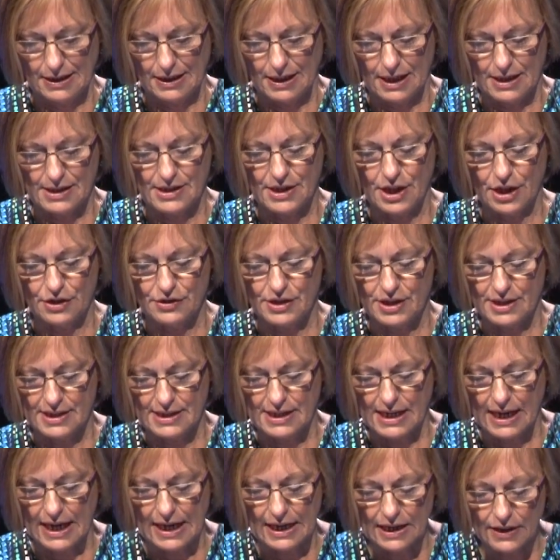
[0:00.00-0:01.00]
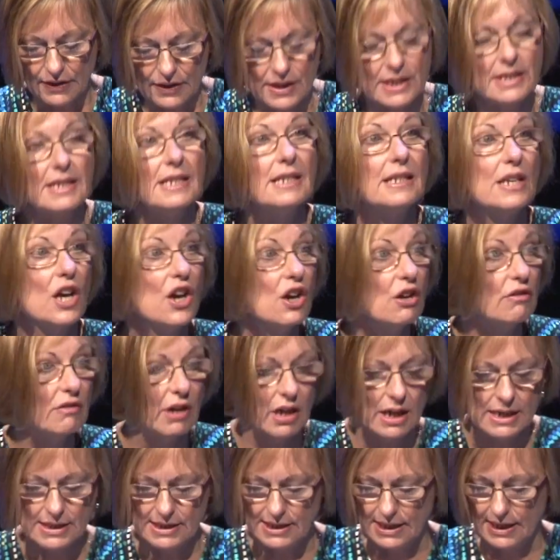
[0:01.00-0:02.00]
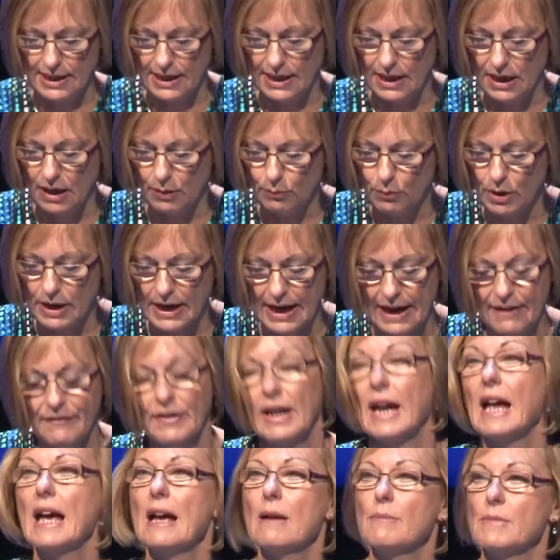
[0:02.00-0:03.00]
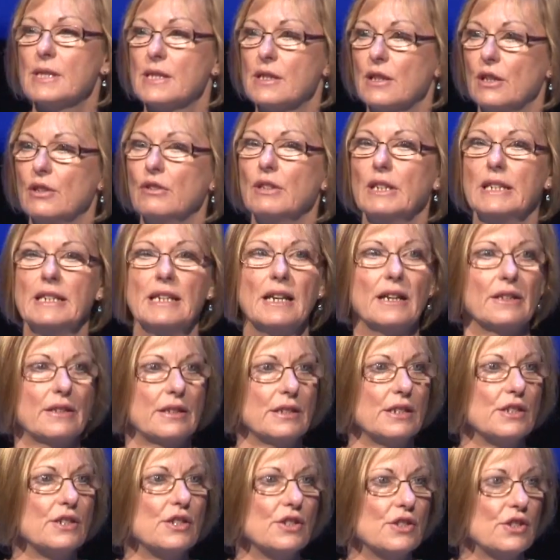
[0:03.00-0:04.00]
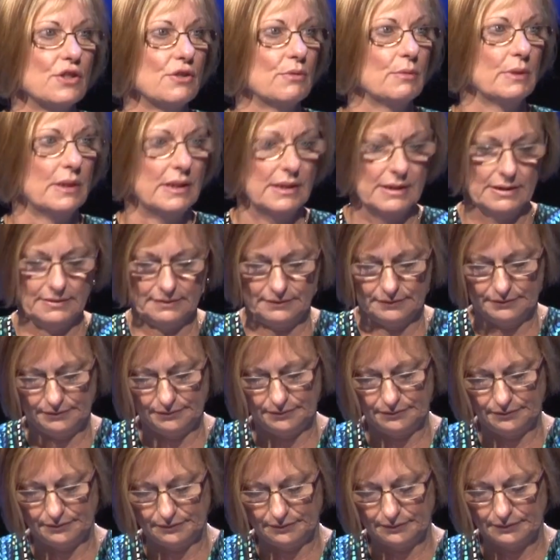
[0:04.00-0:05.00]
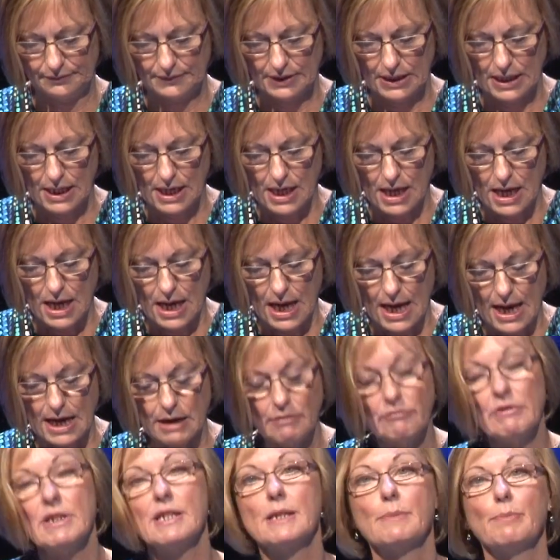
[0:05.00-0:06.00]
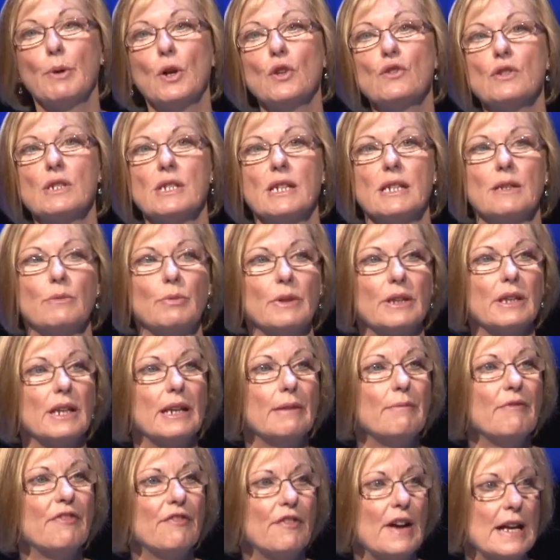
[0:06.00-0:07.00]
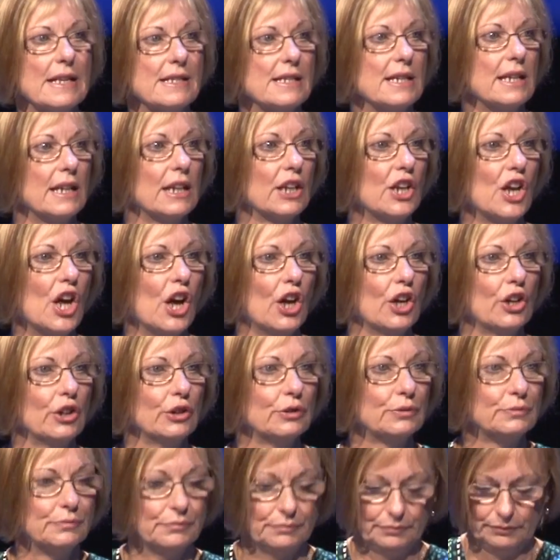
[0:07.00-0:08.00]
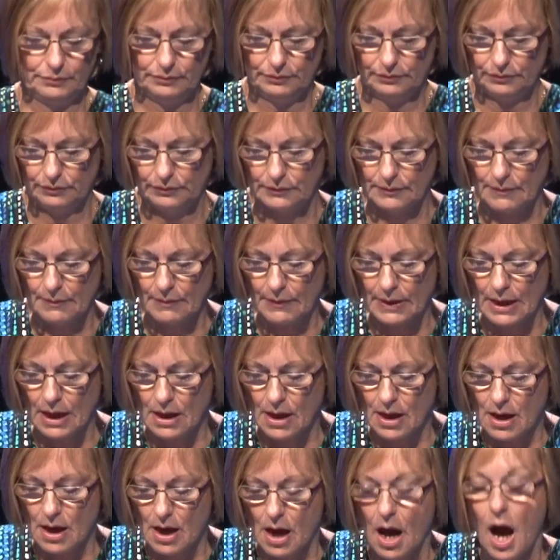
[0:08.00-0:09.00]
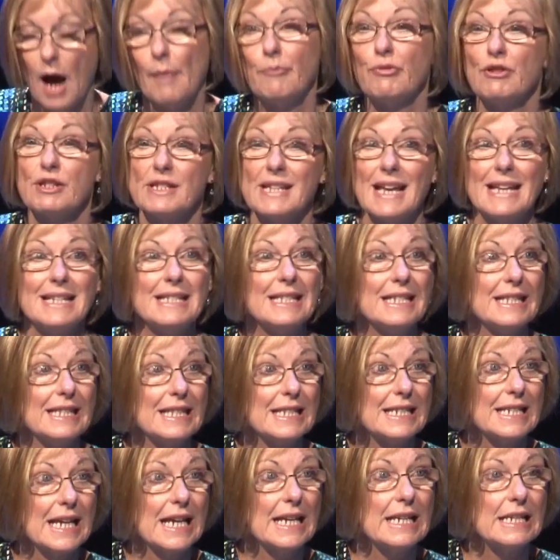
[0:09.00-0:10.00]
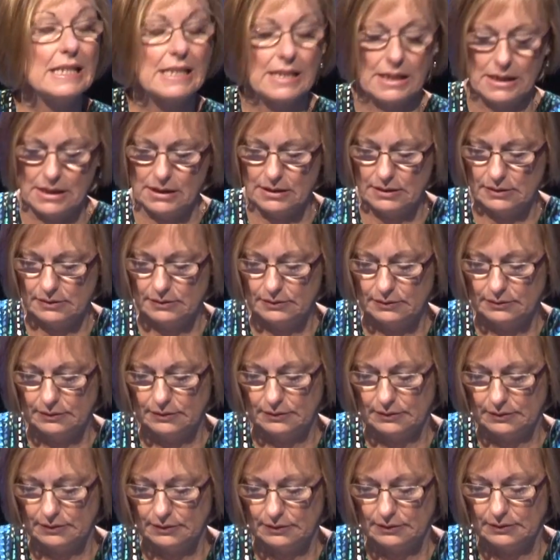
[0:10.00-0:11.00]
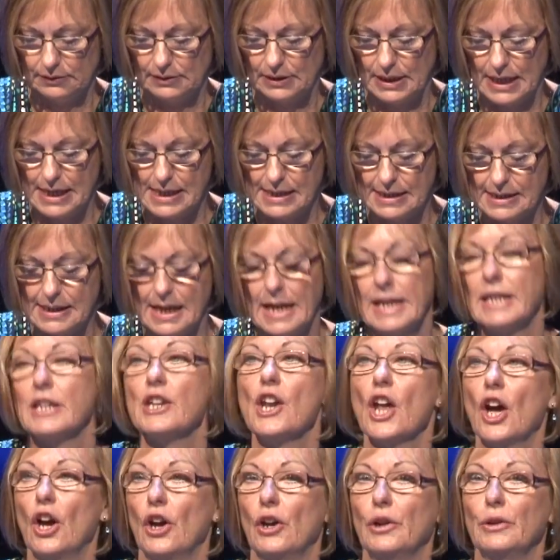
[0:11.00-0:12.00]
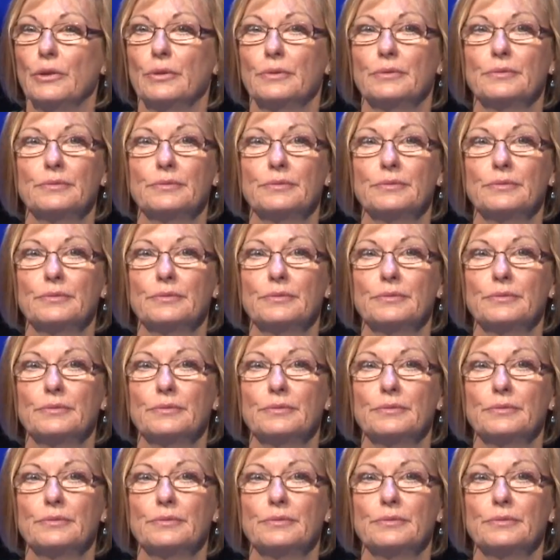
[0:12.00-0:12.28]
as though to say, this is her idea and we're having absolutely nothing to do with it. He responded with an emphatic no. I presented the data. He said no.